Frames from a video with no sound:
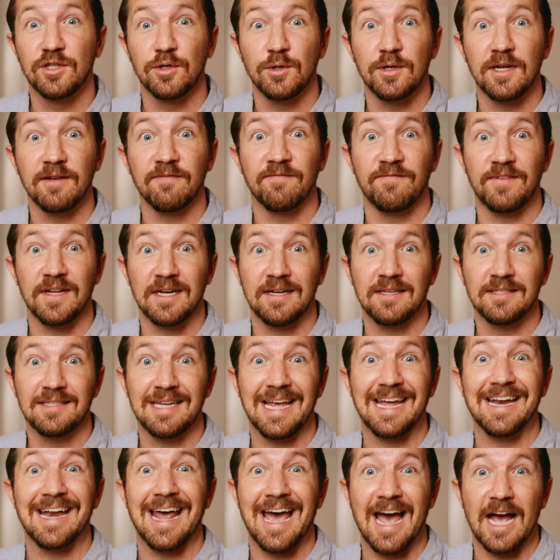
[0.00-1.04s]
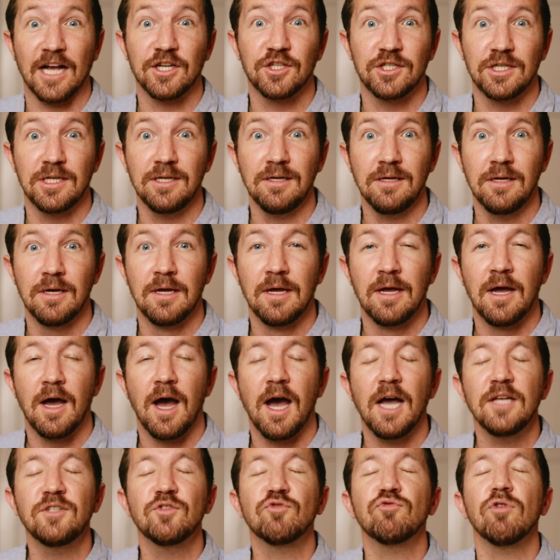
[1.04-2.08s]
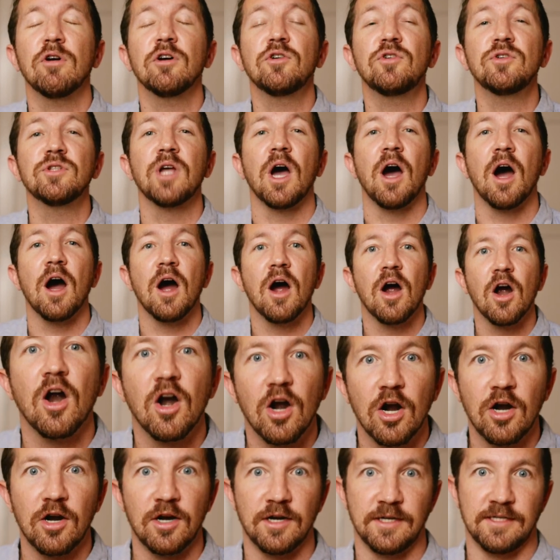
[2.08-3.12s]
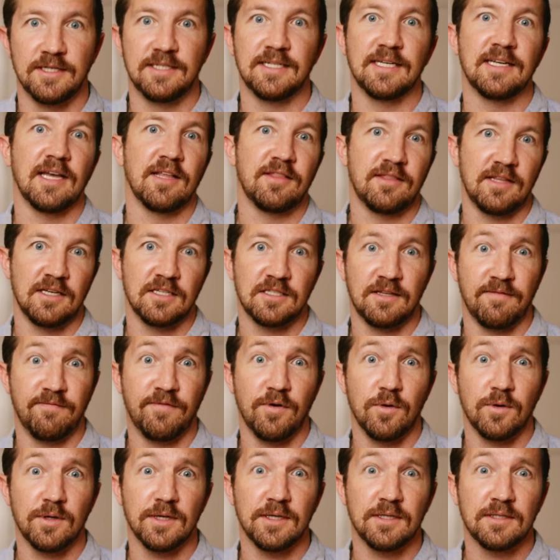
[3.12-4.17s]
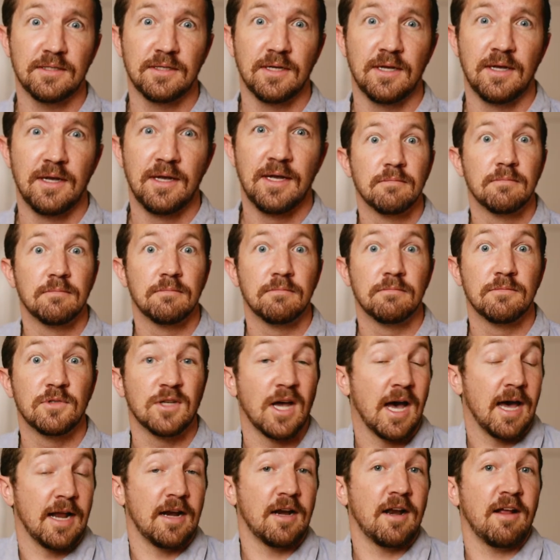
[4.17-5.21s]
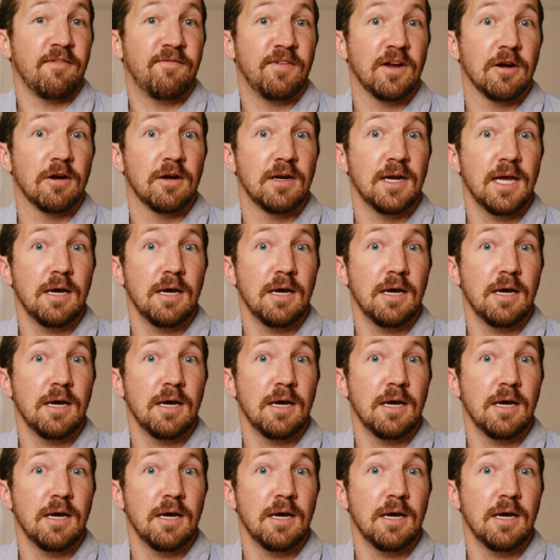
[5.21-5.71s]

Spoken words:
shooting fitness and action, I struggled hard to get things in focus. So how did I figure it